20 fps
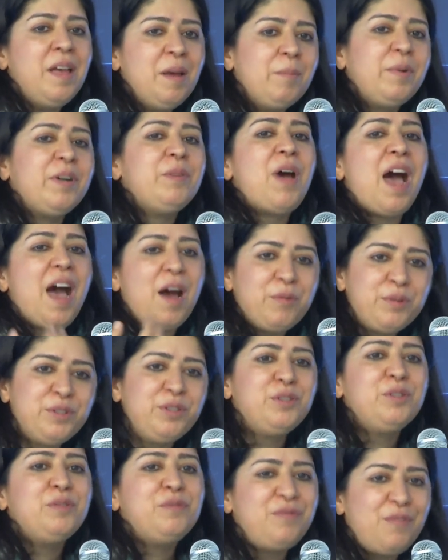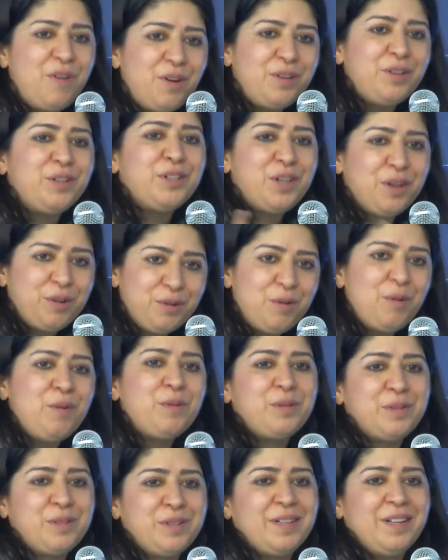But how do you follow your
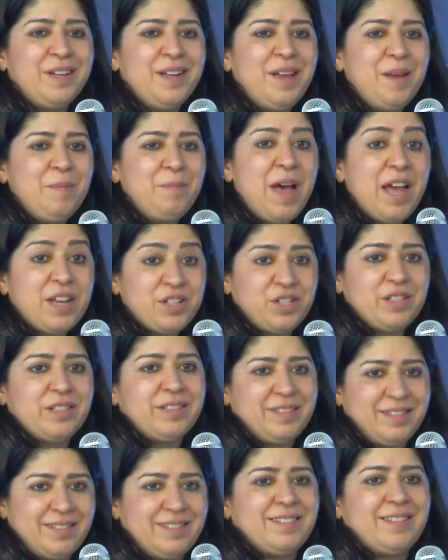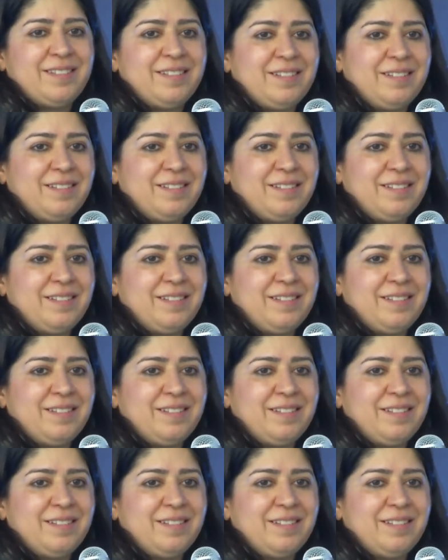own passions?